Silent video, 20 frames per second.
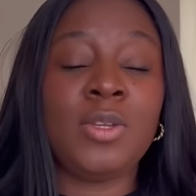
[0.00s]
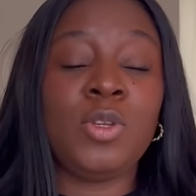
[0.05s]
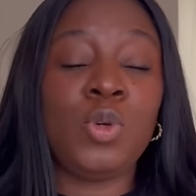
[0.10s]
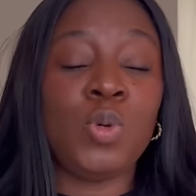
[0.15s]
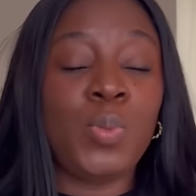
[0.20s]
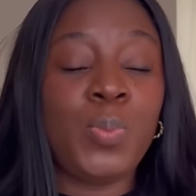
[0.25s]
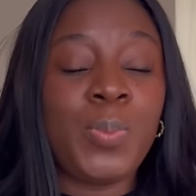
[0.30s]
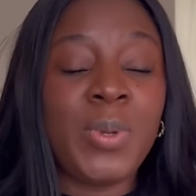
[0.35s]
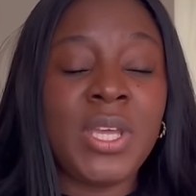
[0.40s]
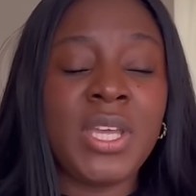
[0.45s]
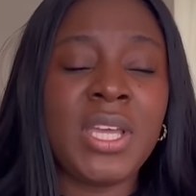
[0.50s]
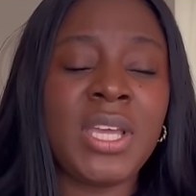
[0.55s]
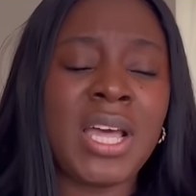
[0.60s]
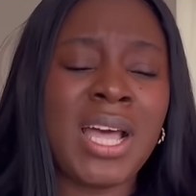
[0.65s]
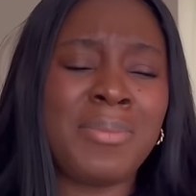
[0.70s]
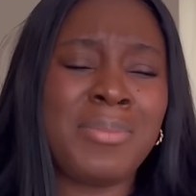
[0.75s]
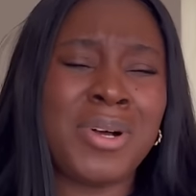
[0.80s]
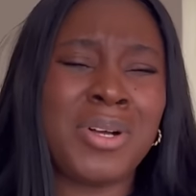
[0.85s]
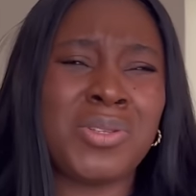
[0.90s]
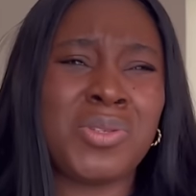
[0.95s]
you pay
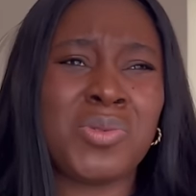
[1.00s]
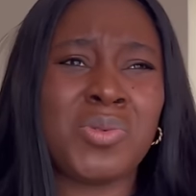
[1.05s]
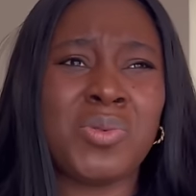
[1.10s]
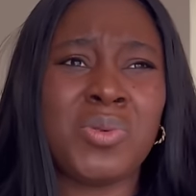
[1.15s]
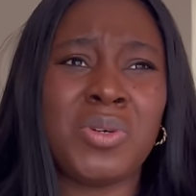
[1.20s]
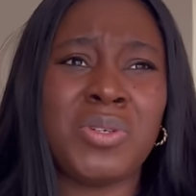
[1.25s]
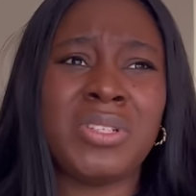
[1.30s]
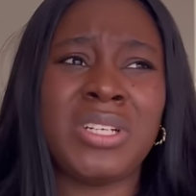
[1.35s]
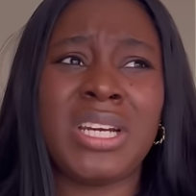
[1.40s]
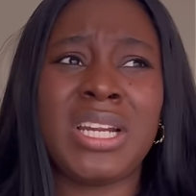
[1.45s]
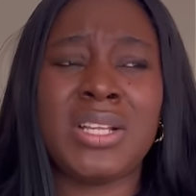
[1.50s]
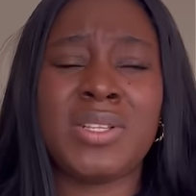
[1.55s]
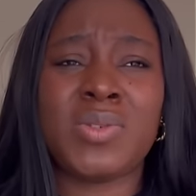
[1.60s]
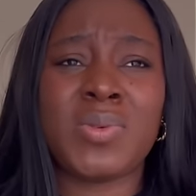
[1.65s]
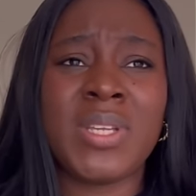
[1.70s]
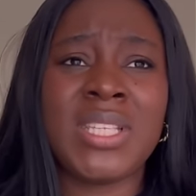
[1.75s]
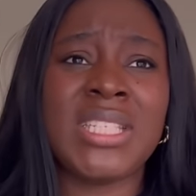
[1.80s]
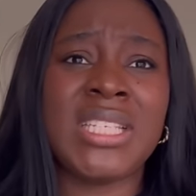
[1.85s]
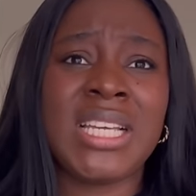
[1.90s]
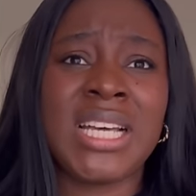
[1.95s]
about
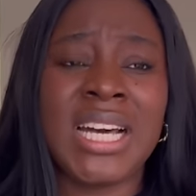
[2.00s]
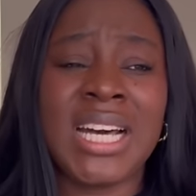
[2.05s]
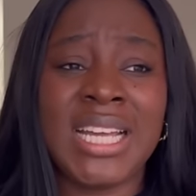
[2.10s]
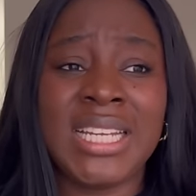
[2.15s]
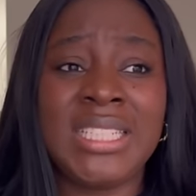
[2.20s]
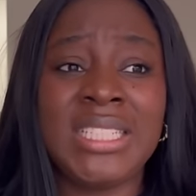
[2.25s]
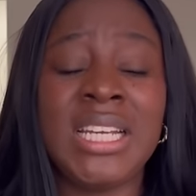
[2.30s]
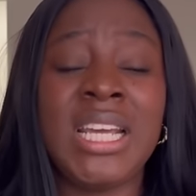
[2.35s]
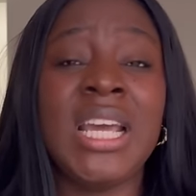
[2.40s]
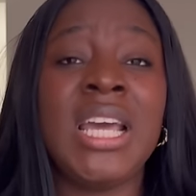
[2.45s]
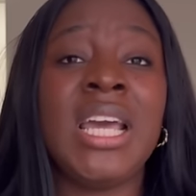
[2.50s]
220 CAD